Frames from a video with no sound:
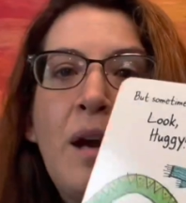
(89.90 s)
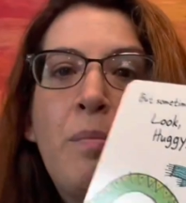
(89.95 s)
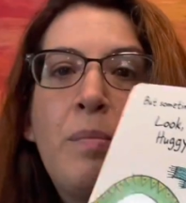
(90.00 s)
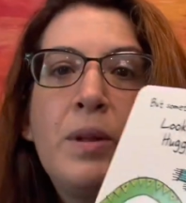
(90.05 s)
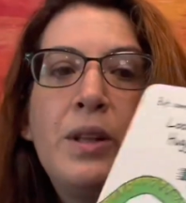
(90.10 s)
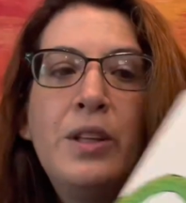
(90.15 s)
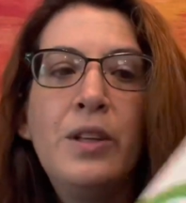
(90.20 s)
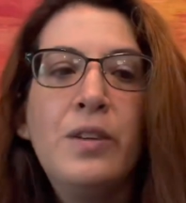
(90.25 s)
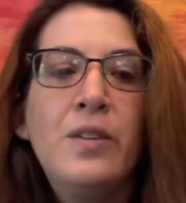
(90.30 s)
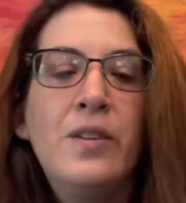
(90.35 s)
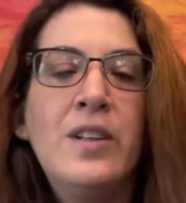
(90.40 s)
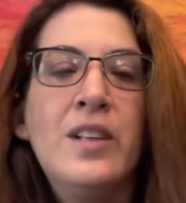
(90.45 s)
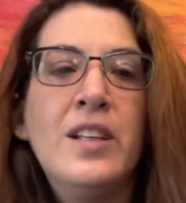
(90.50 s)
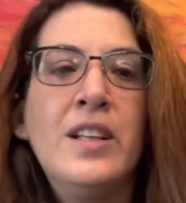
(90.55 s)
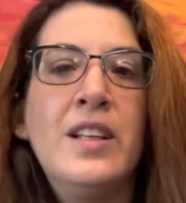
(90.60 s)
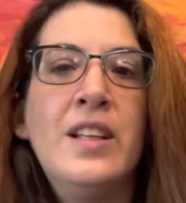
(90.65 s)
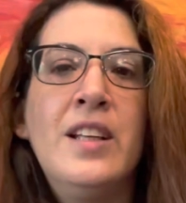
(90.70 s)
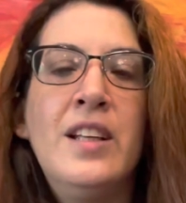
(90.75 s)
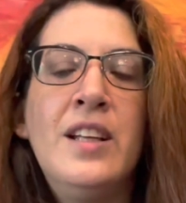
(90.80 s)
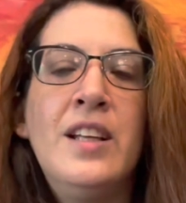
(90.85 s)
balloon?
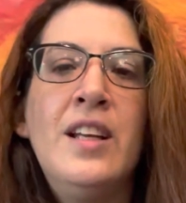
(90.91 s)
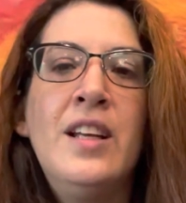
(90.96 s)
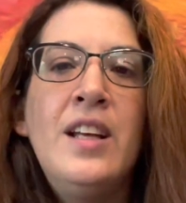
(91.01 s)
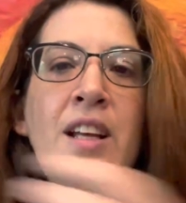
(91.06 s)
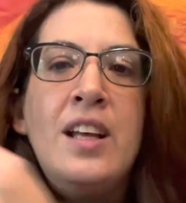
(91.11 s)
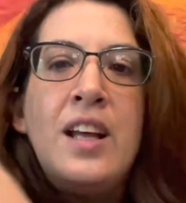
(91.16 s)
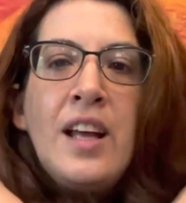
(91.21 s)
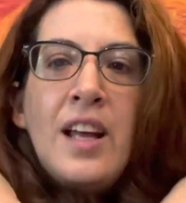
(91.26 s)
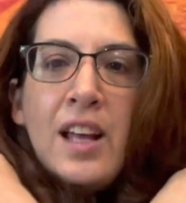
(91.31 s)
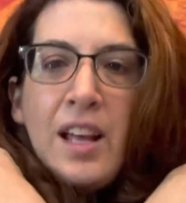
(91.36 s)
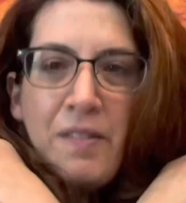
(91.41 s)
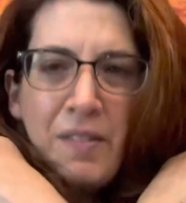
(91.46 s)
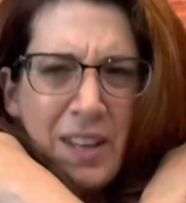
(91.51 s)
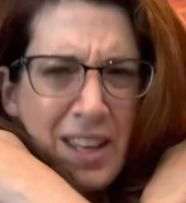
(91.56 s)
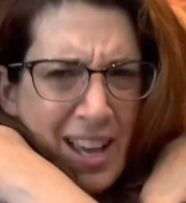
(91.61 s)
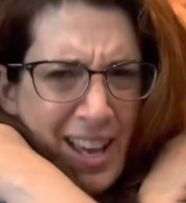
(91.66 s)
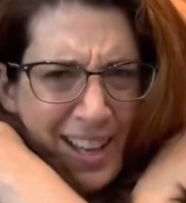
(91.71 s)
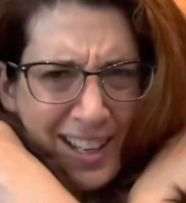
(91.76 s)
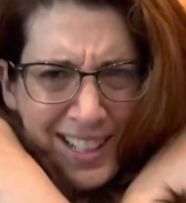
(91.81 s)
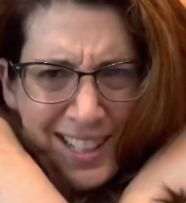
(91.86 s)
If he
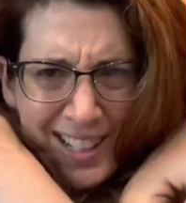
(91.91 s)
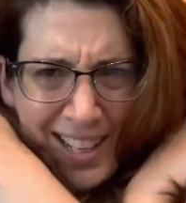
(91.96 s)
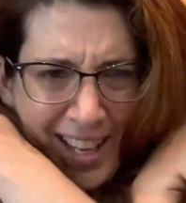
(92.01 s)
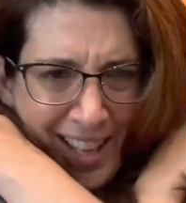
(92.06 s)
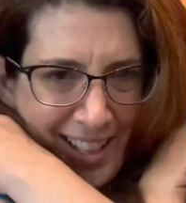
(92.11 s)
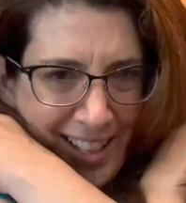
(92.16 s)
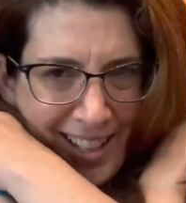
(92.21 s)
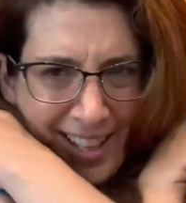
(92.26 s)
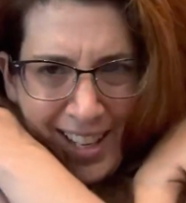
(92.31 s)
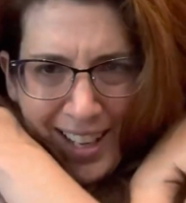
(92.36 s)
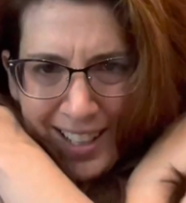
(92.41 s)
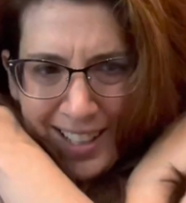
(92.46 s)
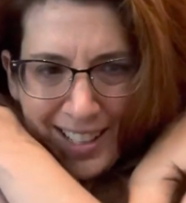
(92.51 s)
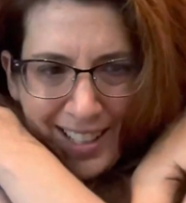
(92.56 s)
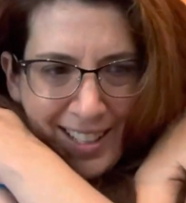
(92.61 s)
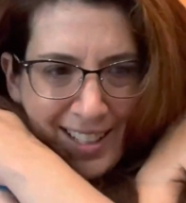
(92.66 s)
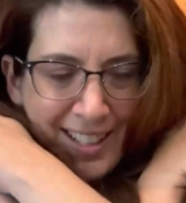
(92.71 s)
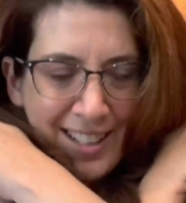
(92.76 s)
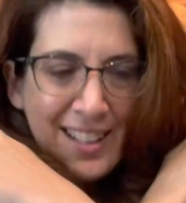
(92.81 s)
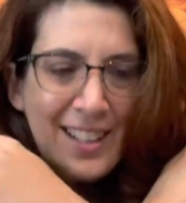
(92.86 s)
hugged
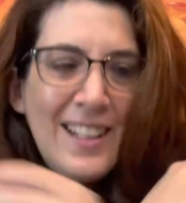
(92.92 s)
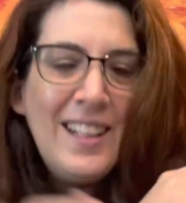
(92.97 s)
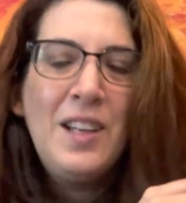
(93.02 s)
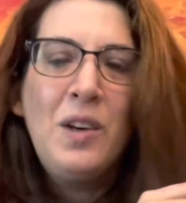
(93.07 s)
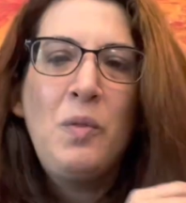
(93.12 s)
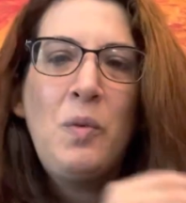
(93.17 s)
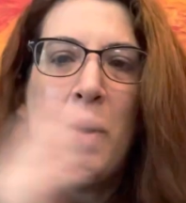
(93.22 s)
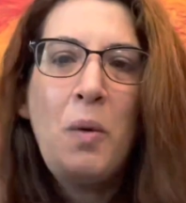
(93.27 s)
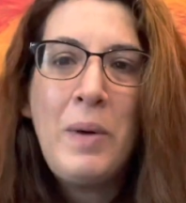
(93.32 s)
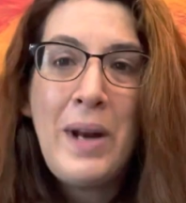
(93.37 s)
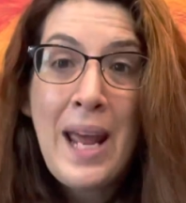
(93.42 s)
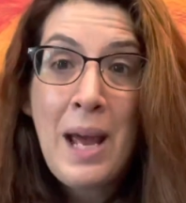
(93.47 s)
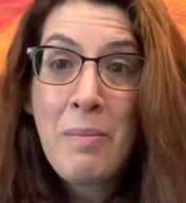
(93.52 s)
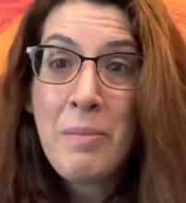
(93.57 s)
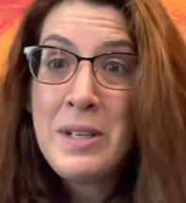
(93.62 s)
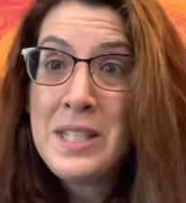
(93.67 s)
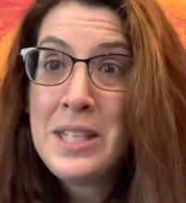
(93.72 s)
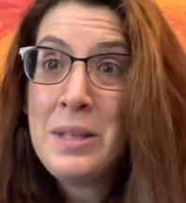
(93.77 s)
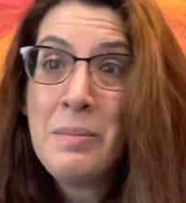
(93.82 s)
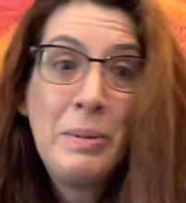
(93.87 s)
it, what would happen
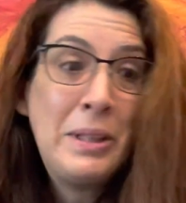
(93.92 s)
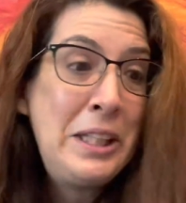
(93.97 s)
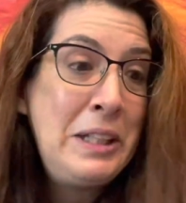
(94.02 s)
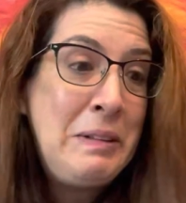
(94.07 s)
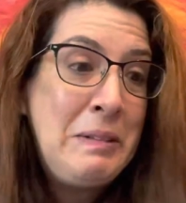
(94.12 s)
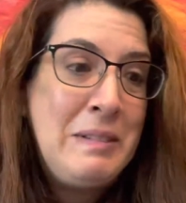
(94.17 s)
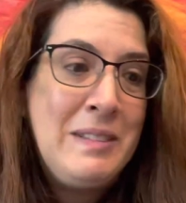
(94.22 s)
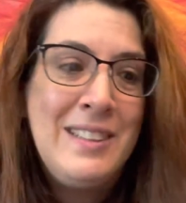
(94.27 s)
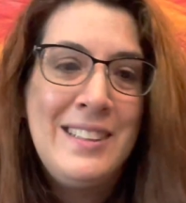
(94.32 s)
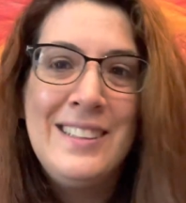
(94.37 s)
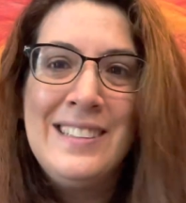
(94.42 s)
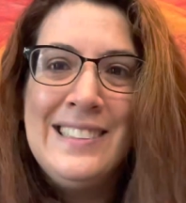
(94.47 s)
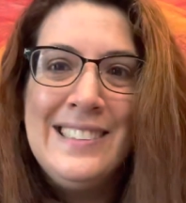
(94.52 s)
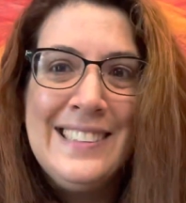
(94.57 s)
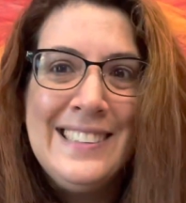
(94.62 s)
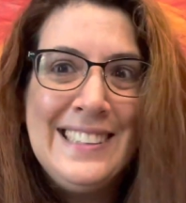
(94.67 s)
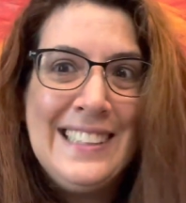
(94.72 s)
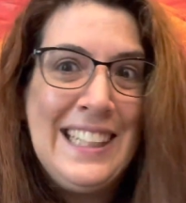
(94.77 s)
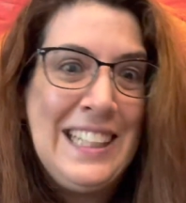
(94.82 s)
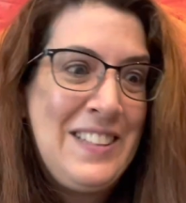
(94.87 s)
to the balloon?
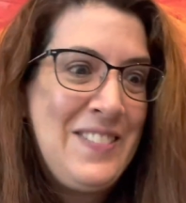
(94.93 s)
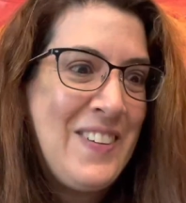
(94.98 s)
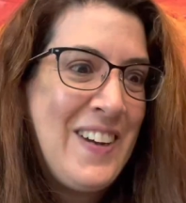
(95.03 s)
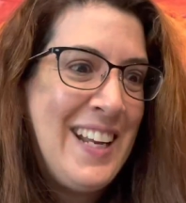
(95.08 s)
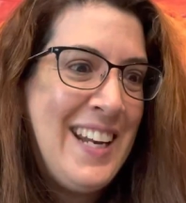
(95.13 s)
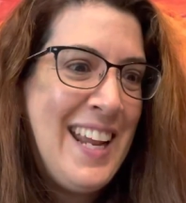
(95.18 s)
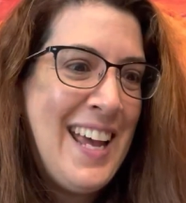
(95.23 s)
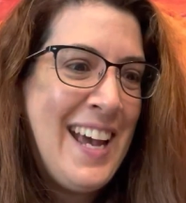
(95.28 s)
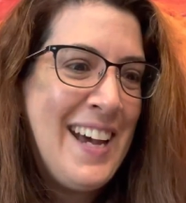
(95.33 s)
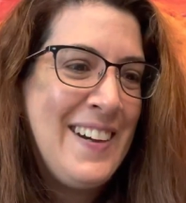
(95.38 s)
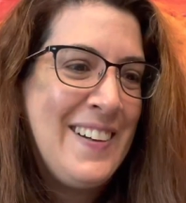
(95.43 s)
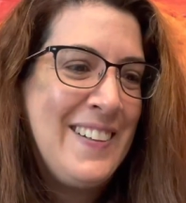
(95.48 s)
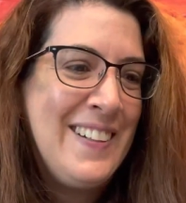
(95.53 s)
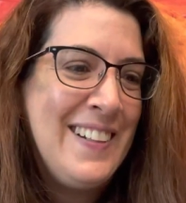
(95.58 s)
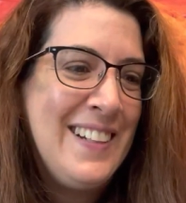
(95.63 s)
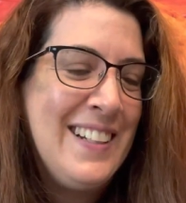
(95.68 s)
Let's find out.